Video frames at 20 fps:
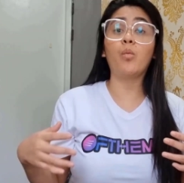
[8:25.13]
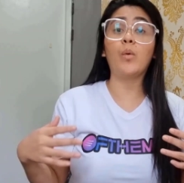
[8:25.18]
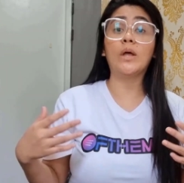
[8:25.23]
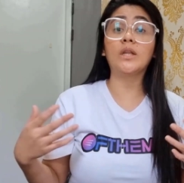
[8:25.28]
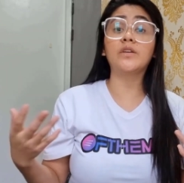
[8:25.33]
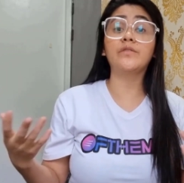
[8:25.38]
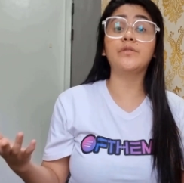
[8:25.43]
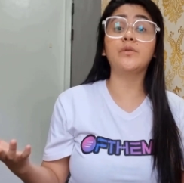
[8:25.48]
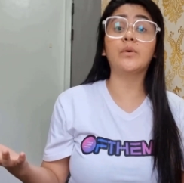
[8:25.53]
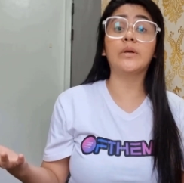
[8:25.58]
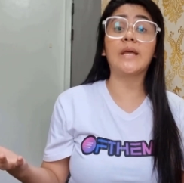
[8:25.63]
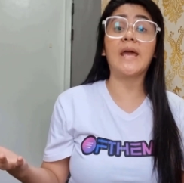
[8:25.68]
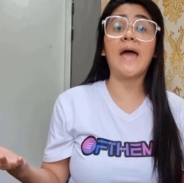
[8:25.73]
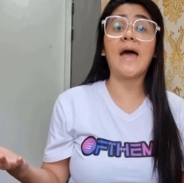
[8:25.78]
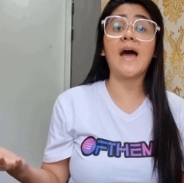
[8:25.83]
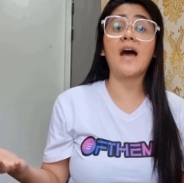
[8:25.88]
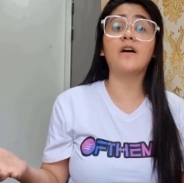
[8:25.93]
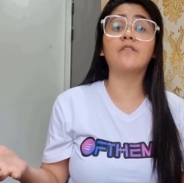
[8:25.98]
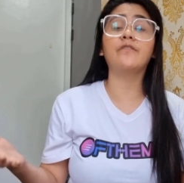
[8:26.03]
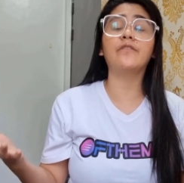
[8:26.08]
Well, if you want to
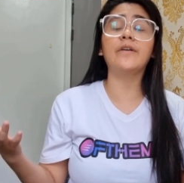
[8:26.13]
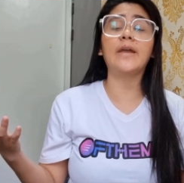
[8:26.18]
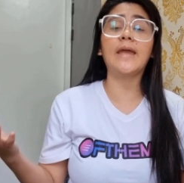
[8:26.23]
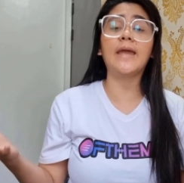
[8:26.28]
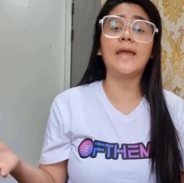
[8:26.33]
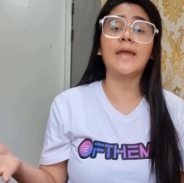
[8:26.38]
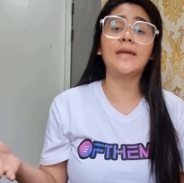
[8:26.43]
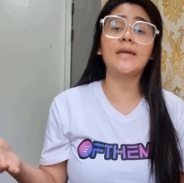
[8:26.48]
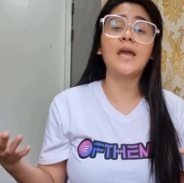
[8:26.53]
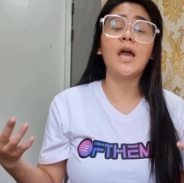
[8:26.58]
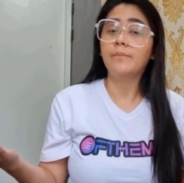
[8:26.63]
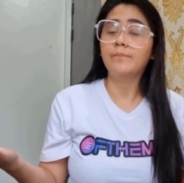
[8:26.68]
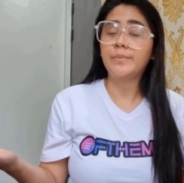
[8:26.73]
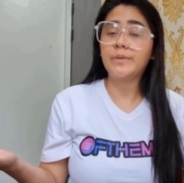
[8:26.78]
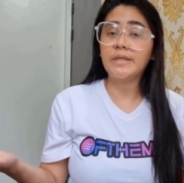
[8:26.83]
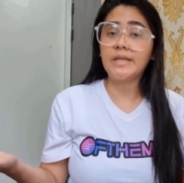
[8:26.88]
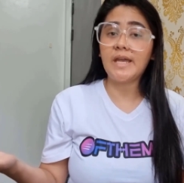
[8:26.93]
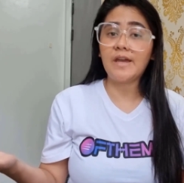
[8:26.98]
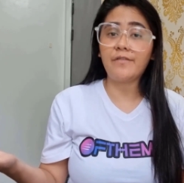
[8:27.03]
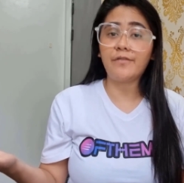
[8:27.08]
have a
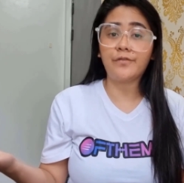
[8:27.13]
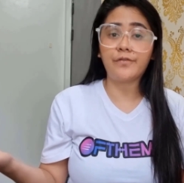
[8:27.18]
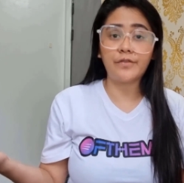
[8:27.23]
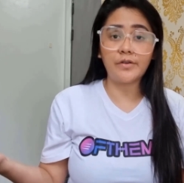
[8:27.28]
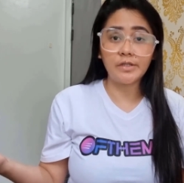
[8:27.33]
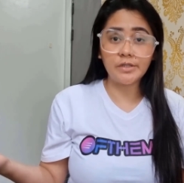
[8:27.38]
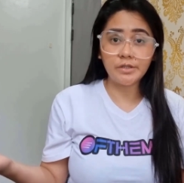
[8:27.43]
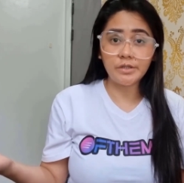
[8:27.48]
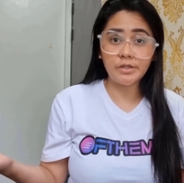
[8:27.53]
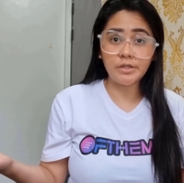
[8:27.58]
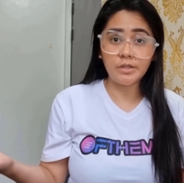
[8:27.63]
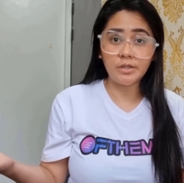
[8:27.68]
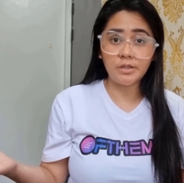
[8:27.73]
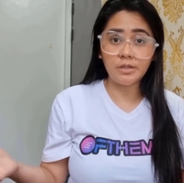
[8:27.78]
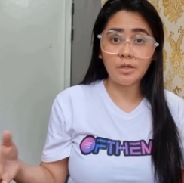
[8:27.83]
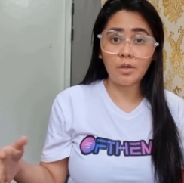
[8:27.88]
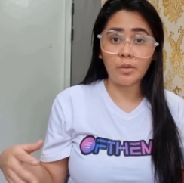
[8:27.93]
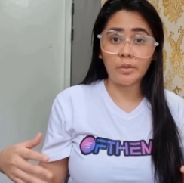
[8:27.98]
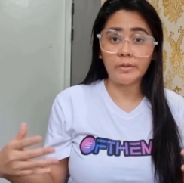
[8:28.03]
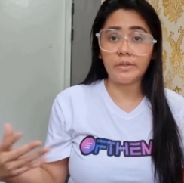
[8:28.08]
PDF
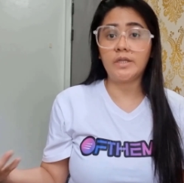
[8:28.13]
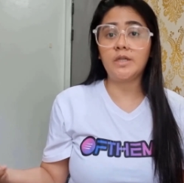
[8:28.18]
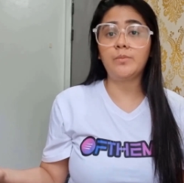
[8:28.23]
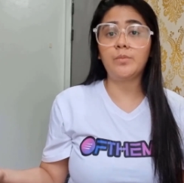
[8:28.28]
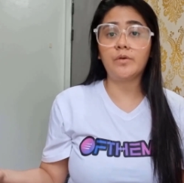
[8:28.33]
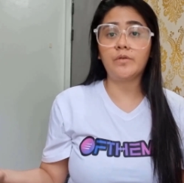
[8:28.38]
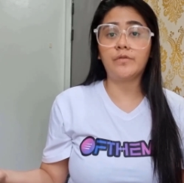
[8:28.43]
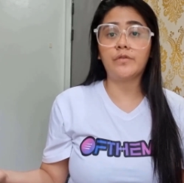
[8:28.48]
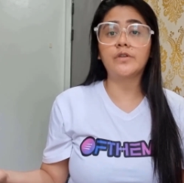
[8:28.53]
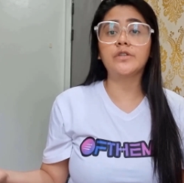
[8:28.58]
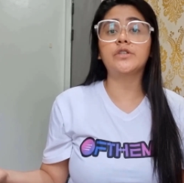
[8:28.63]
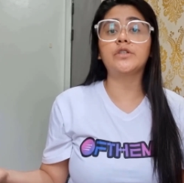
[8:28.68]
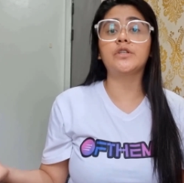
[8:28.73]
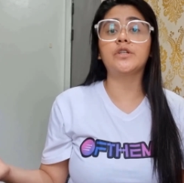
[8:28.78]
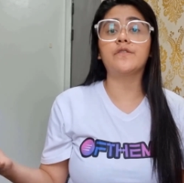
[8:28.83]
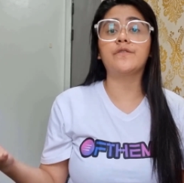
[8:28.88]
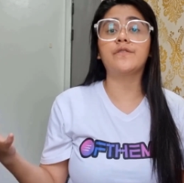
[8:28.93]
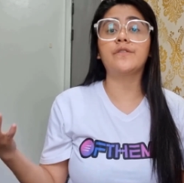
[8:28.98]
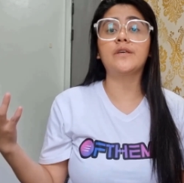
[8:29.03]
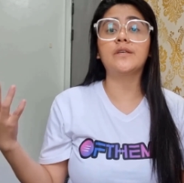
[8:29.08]
version or ebook
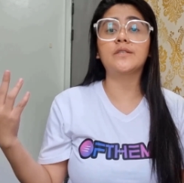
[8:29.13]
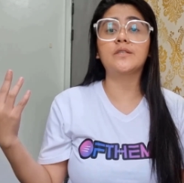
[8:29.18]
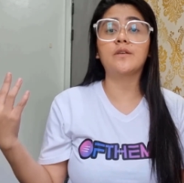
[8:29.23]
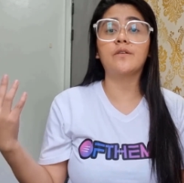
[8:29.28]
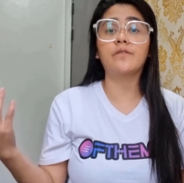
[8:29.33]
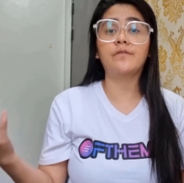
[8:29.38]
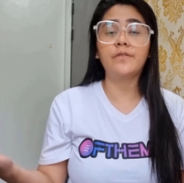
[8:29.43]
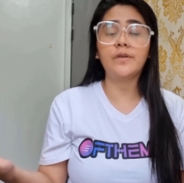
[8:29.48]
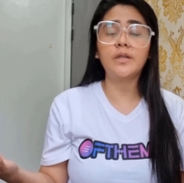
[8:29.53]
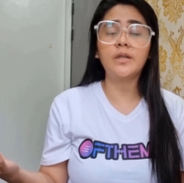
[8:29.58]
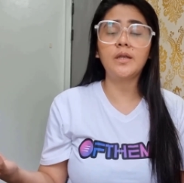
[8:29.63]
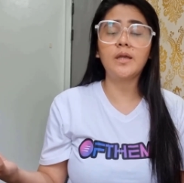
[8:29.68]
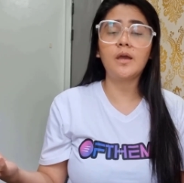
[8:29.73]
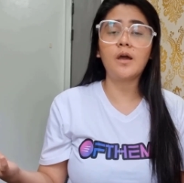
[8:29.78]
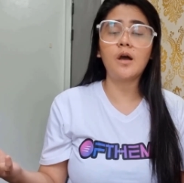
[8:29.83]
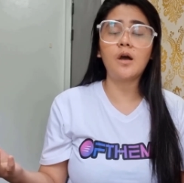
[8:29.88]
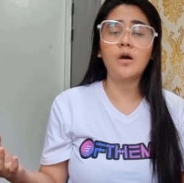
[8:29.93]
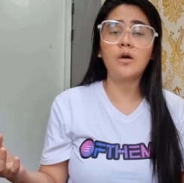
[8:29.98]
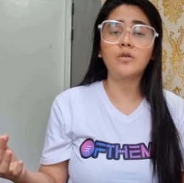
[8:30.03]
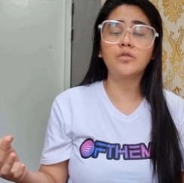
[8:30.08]
version of this
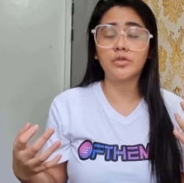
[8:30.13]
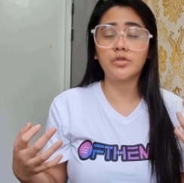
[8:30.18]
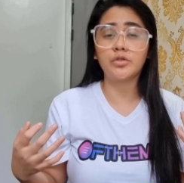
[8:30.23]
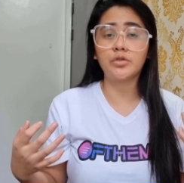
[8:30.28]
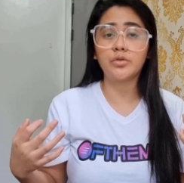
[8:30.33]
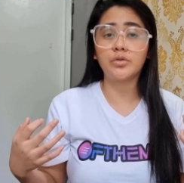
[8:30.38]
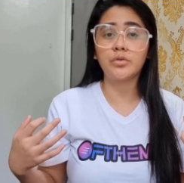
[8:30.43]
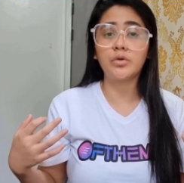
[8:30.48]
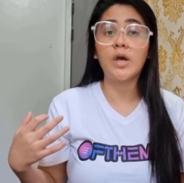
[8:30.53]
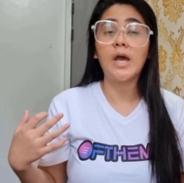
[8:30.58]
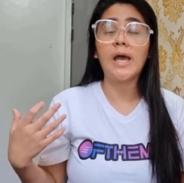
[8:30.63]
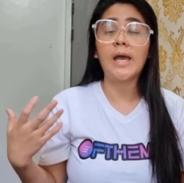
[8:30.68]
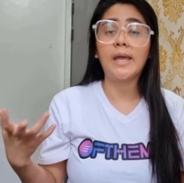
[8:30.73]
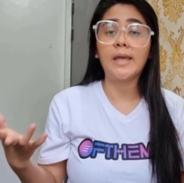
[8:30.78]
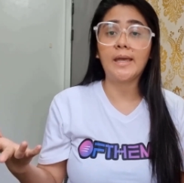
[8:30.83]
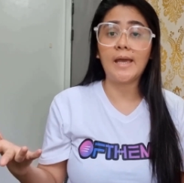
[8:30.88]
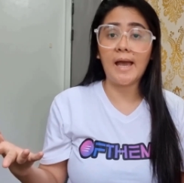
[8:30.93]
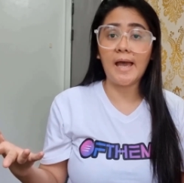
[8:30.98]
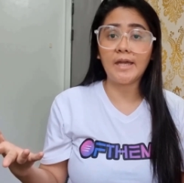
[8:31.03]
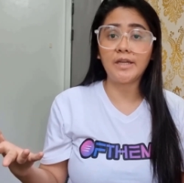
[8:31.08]
video to
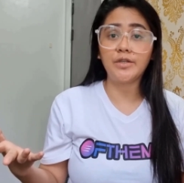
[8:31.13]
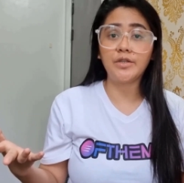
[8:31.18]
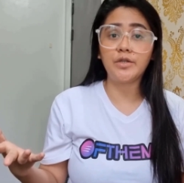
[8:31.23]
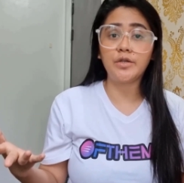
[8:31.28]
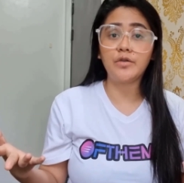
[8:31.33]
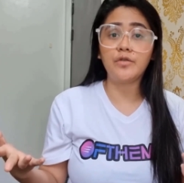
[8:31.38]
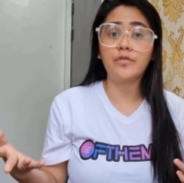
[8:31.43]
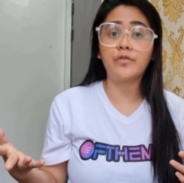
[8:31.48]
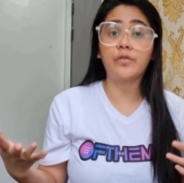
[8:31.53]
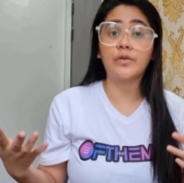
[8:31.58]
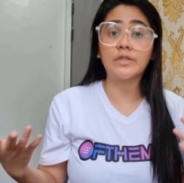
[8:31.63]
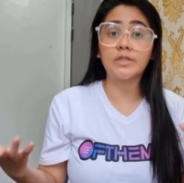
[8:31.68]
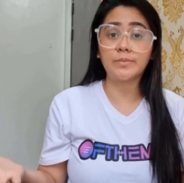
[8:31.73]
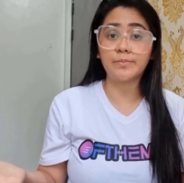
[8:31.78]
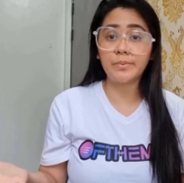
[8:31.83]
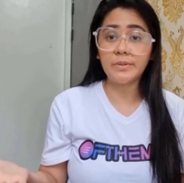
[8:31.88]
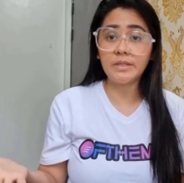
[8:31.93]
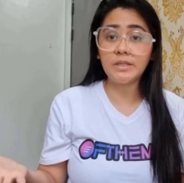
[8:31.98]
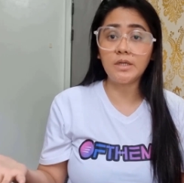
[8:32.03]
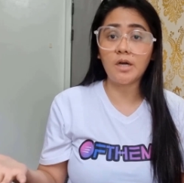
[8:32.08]
guide you for
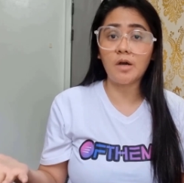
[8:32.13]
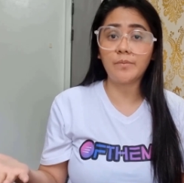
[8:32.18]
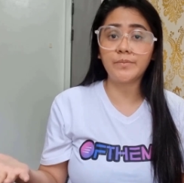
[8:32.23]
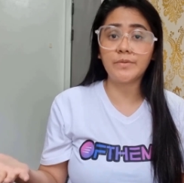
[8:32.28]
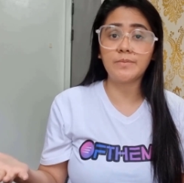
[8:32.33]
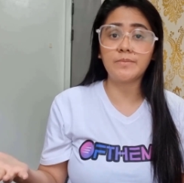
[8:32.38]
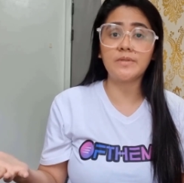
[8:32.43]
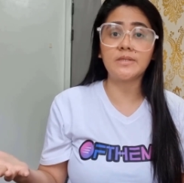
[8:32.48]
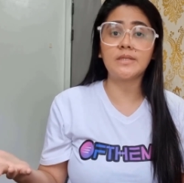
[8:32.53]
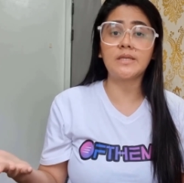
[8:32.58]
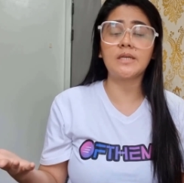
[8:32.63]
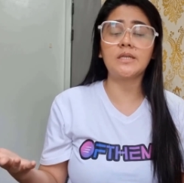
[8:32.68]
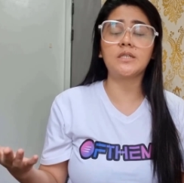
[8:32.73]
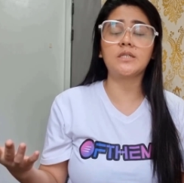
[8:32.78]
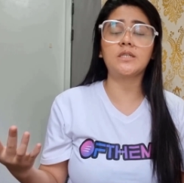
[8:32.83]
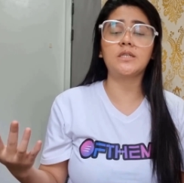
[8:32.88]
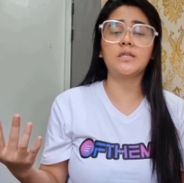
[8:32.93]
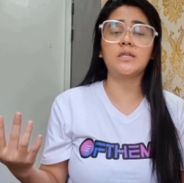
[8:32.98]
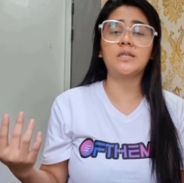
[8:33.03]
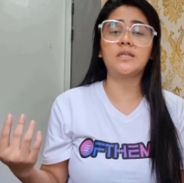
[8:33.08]
speed
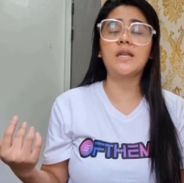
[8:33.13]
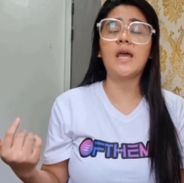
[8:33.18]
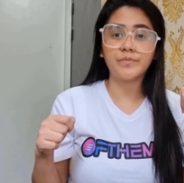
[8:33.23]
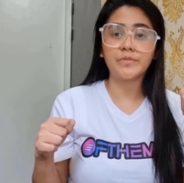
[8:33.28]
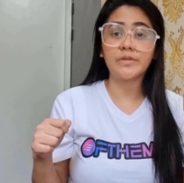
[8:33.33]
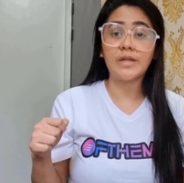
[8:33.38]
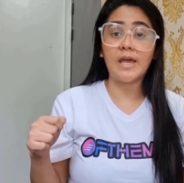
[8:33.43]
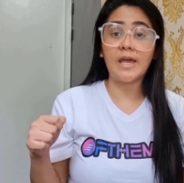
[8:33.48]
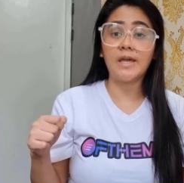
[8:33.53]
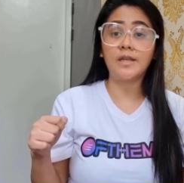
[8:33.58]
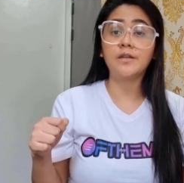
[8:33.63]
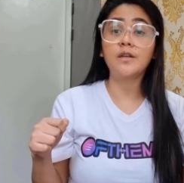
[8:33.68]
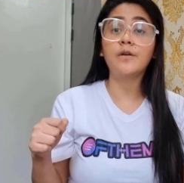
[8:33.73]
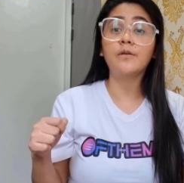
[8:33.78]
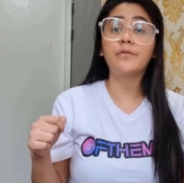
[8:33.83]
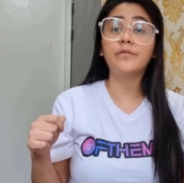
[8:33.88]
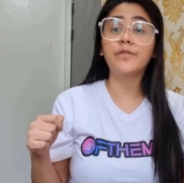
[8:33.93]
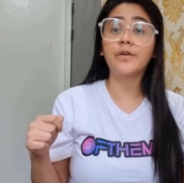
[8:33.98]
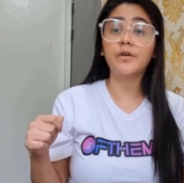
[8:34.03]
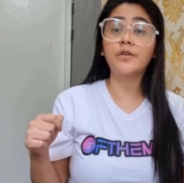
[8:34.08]
optimization, then
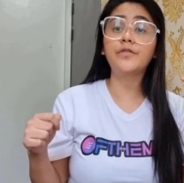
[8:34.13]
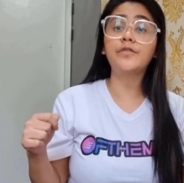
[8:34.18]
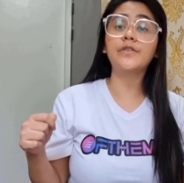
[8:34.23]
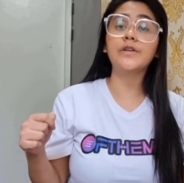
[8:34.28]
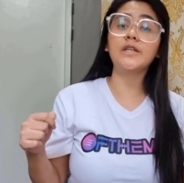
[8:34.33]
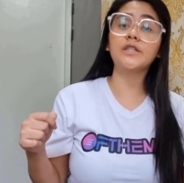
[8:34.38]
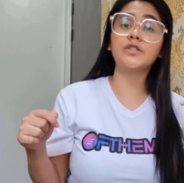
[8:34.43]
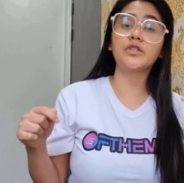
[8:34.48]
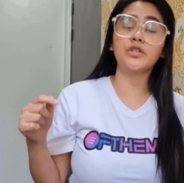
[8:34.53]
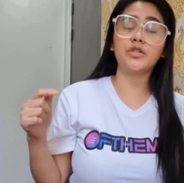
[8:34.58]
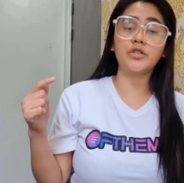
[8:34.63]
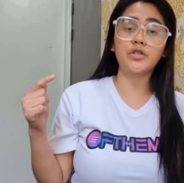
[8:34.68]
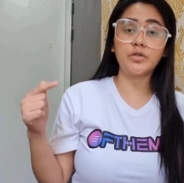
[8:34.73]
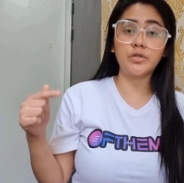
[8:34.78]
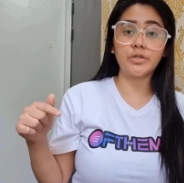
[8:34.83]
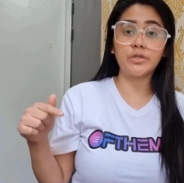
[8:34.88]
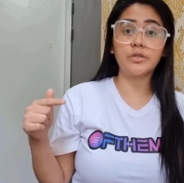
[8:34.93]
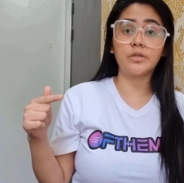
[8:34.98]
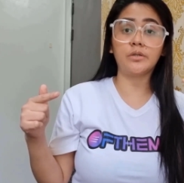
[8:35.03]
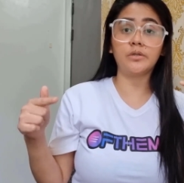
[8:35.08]
feel free to
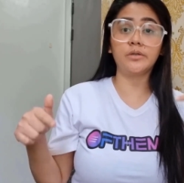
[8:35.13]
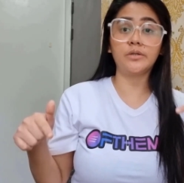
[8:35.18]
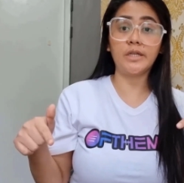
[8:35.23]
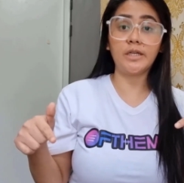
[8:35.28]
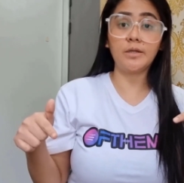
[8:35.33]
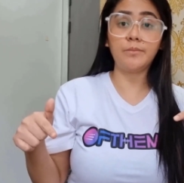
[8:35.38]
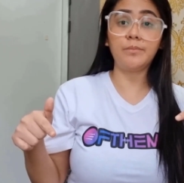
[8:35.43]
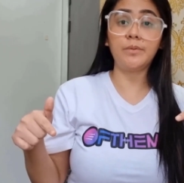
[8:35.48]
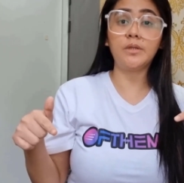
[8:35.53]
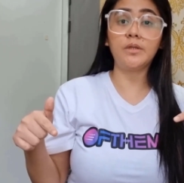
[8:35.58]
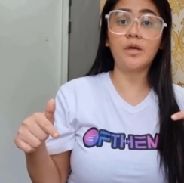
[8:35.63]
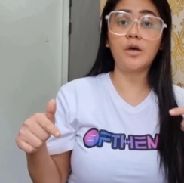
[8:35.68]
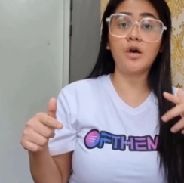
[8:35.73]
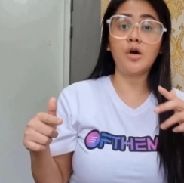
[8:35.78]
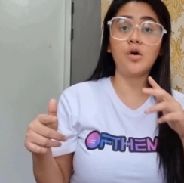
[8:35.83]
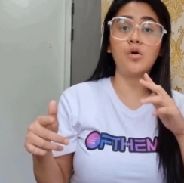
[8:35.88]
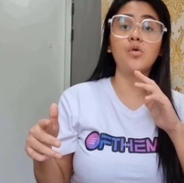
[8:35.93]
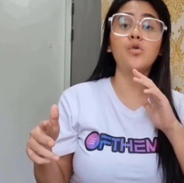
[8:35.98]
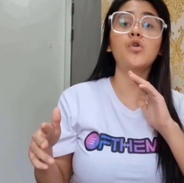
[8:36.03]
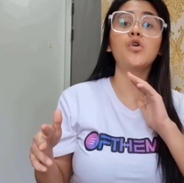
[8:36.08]
use the link
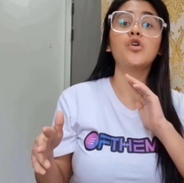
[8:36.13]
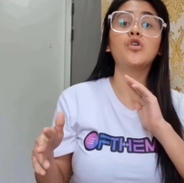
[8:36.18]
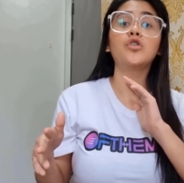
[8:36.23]
below